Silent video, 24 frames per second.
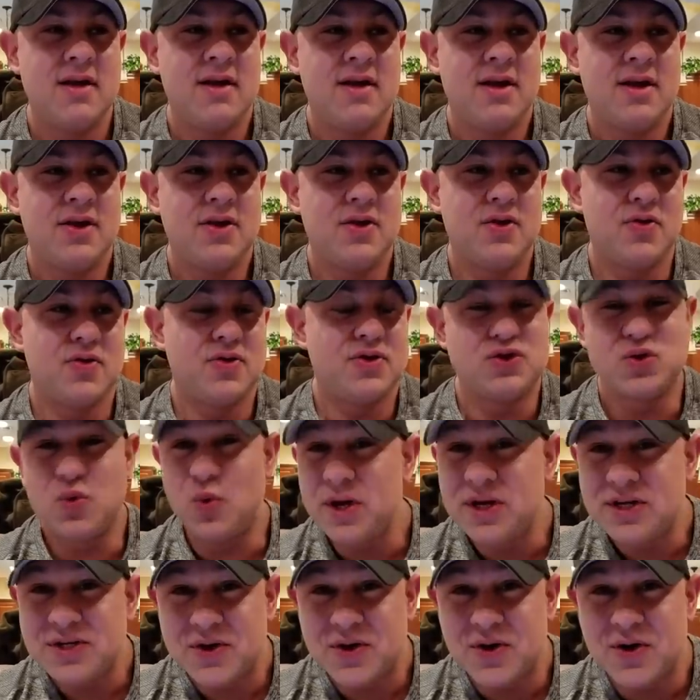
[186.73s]
Your
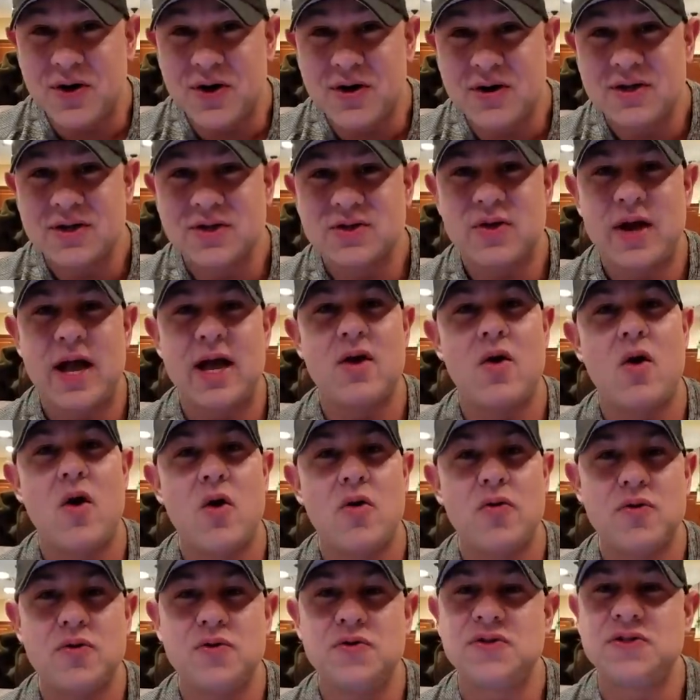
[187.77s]
joints hurt. So I had all
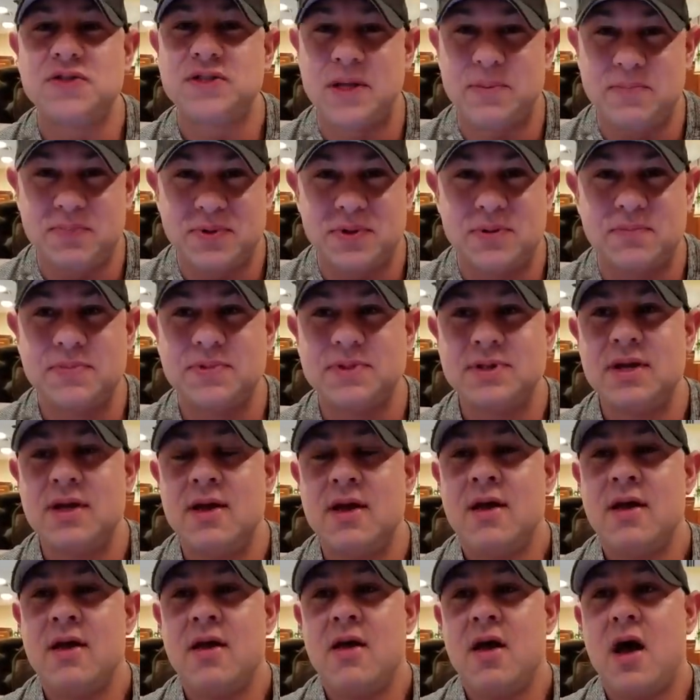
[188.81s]
those symptoms.
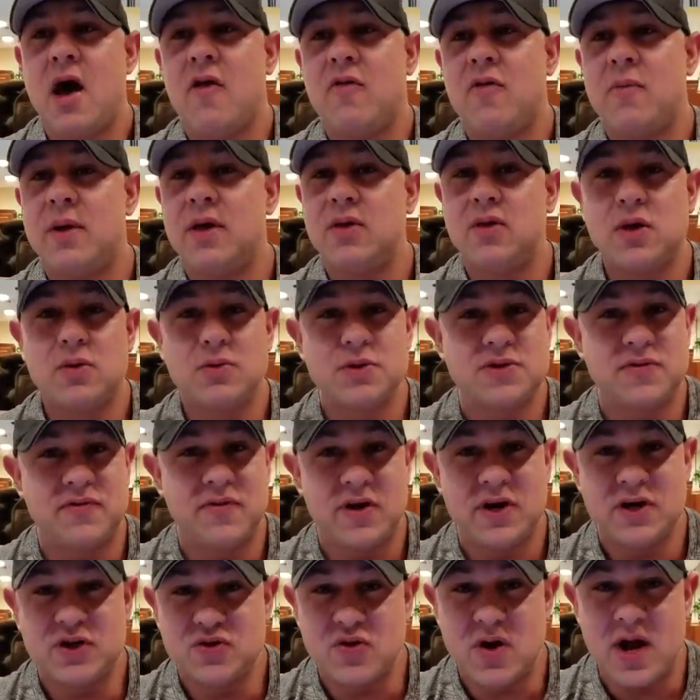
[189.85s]
However, my look was
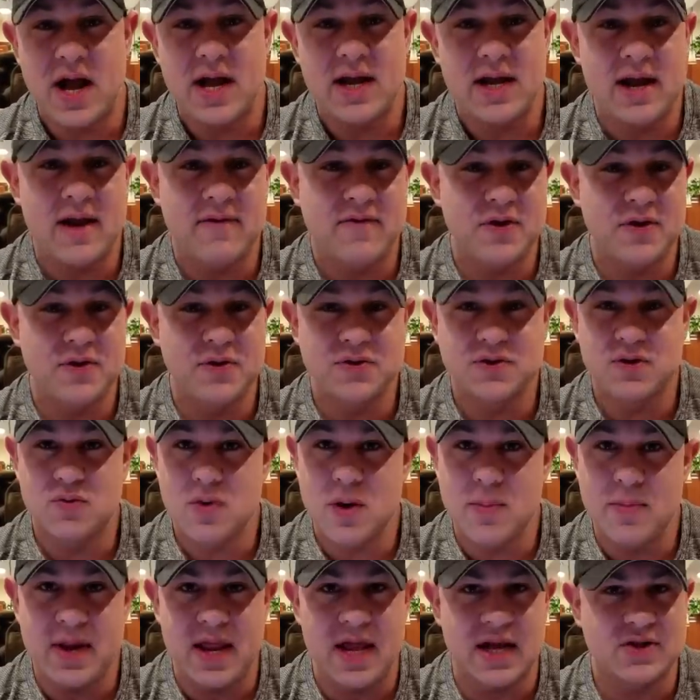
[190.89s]
very dry. I didn't have to use
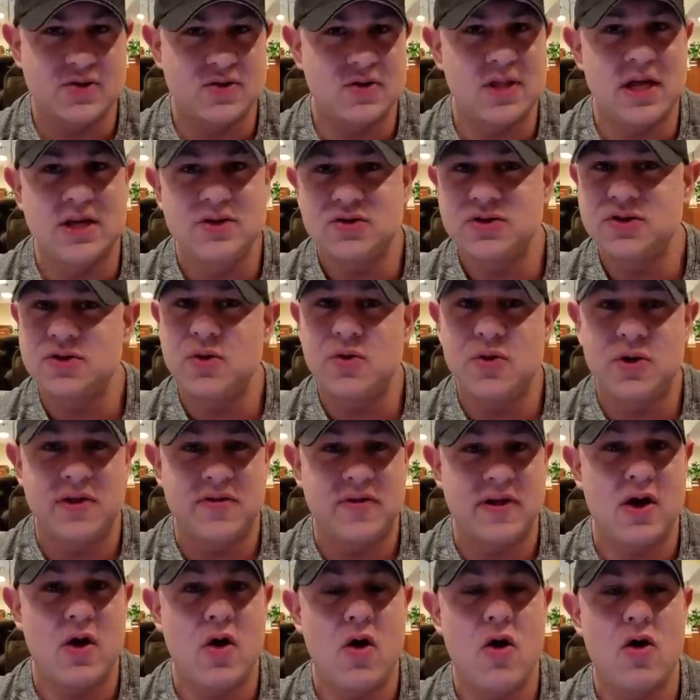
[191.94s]
Arimidex or Letrozole or
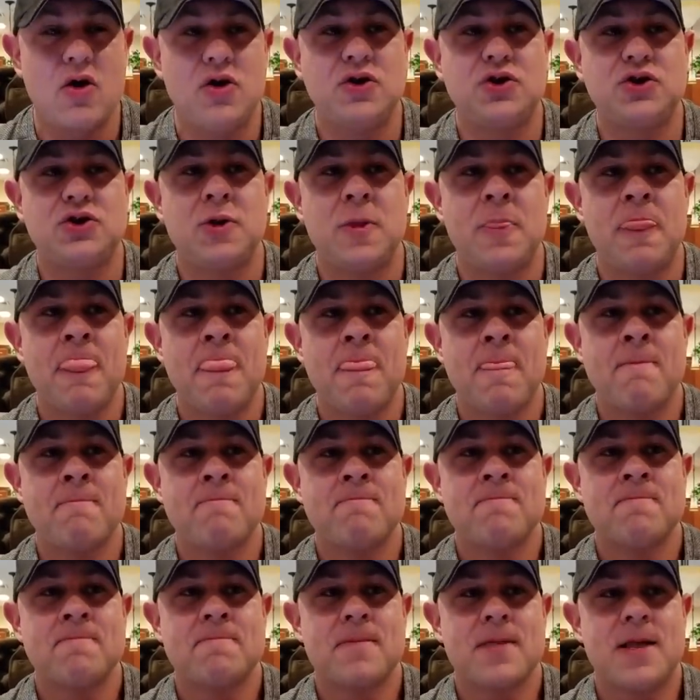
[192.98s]
anything harsh.
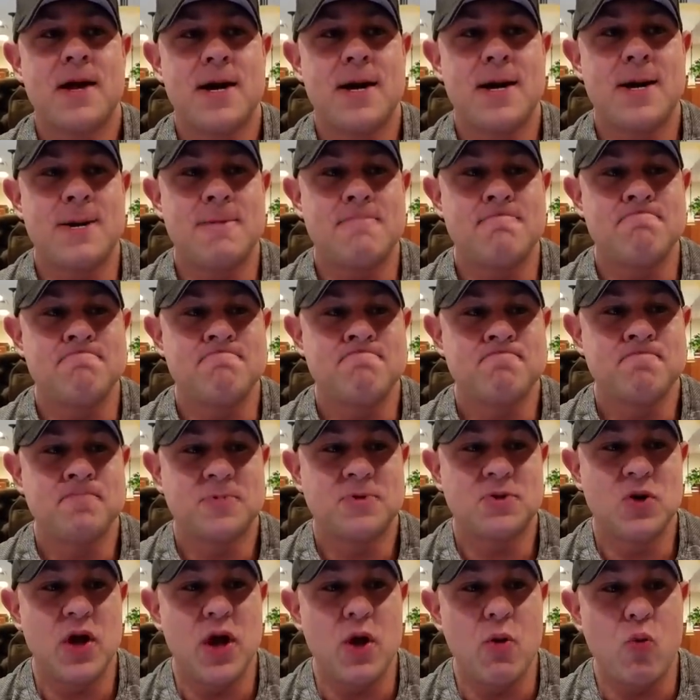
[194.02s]
Um,
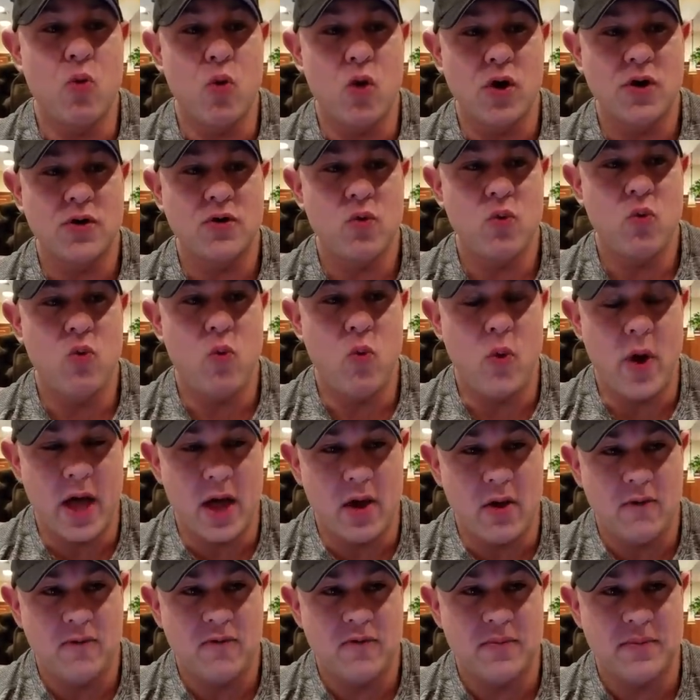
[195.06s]
so it worked
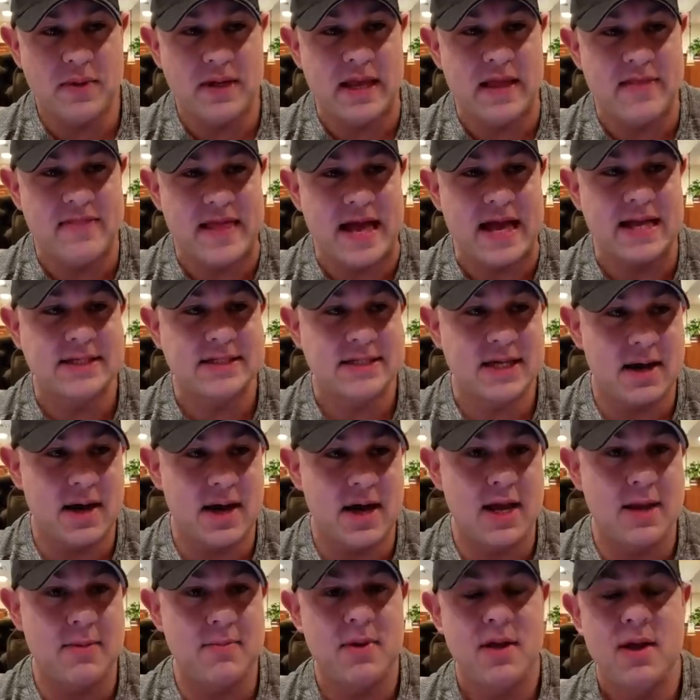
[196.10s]
well for me at that
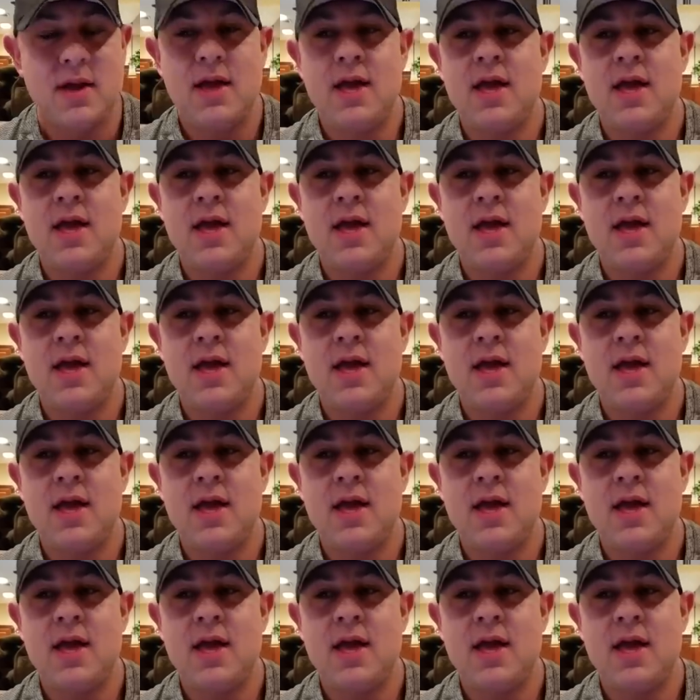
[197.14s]
time.